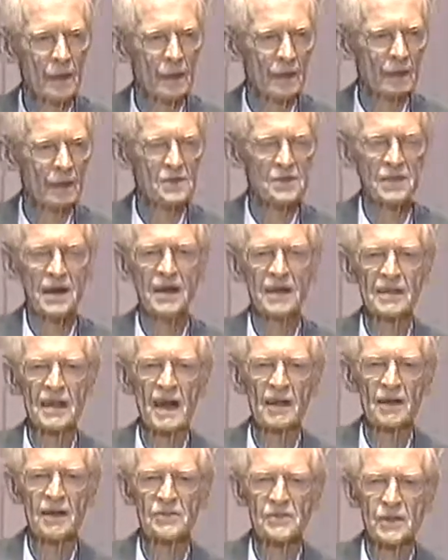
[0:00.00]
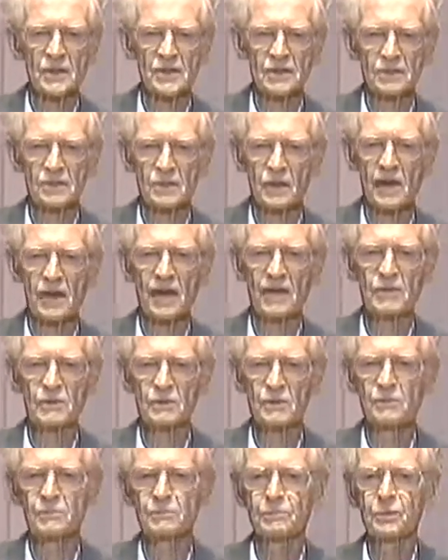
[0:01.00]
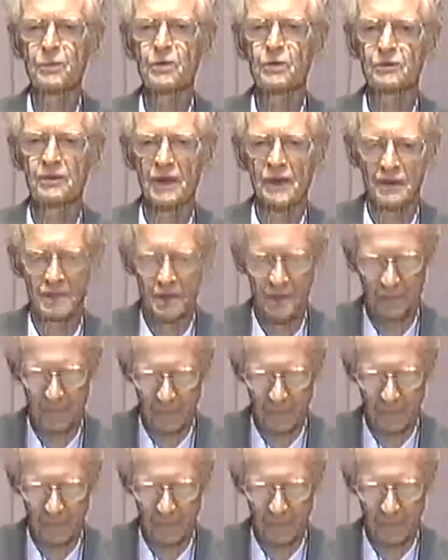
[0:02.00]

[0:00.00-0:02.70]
The psychologists tried to improve it.